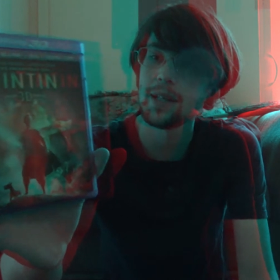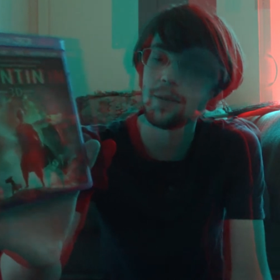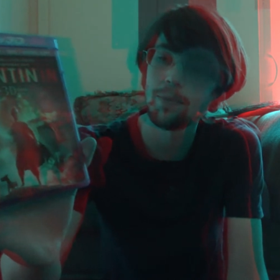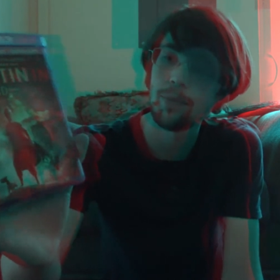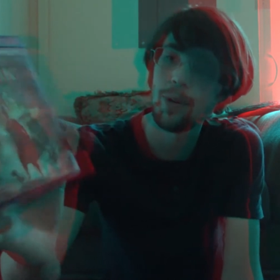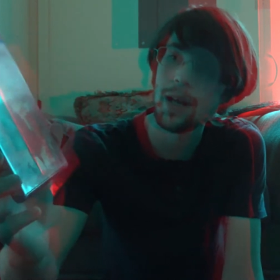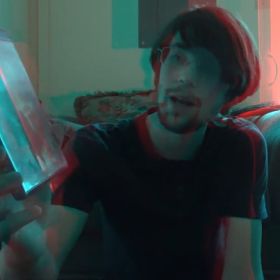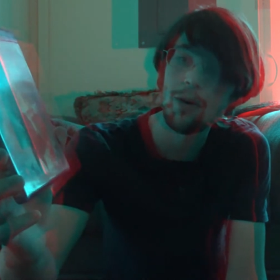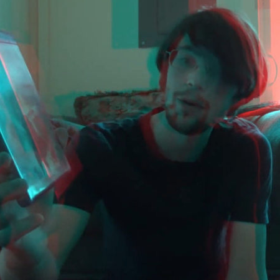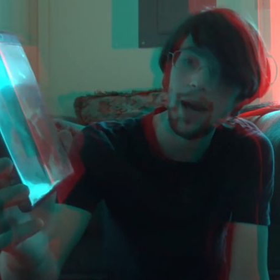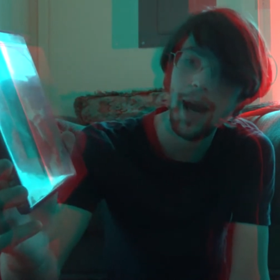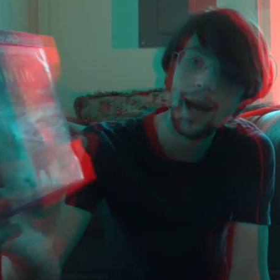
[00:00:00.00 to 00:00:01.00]
pretty
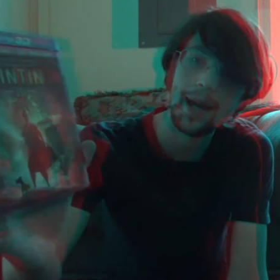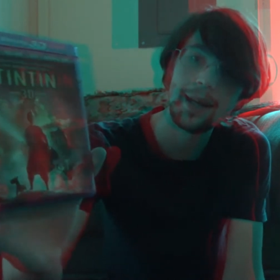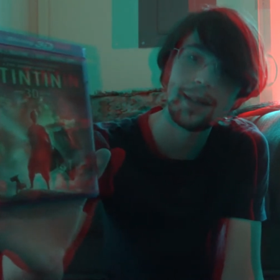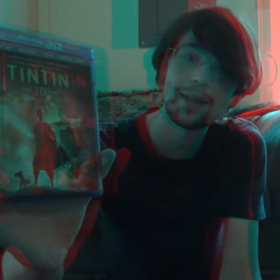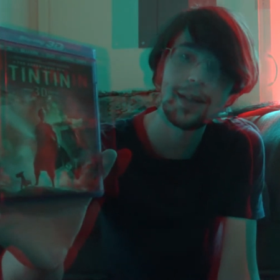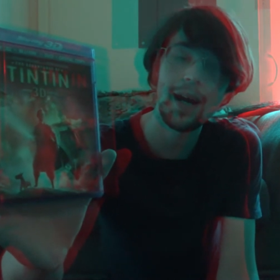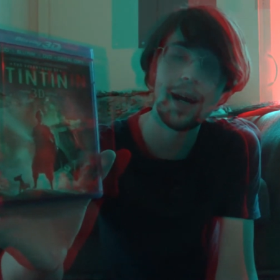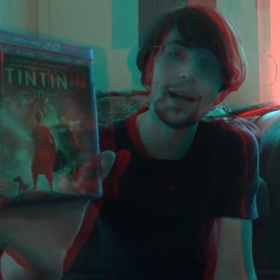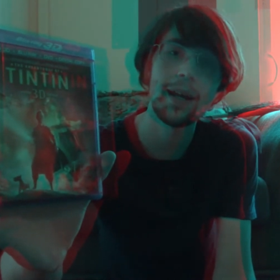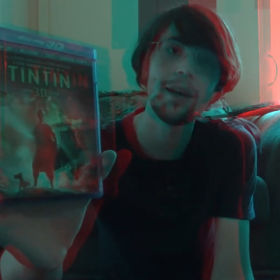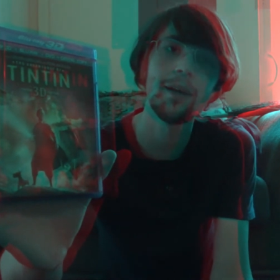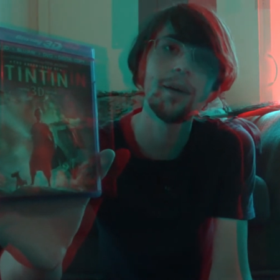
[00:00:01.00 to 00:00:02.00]
okay. It's
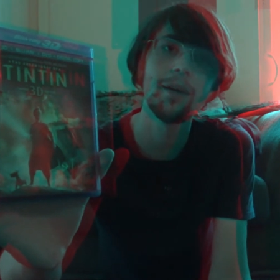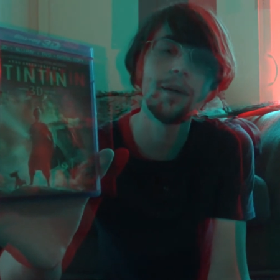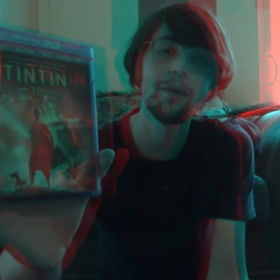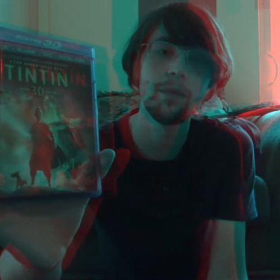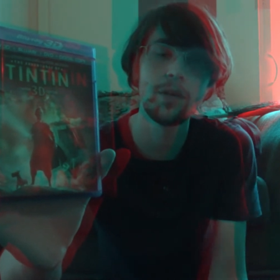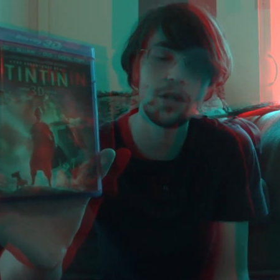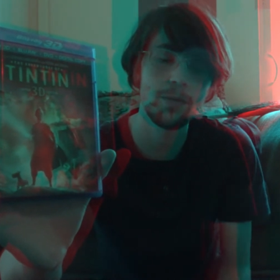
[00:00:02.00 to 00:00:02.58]
not, just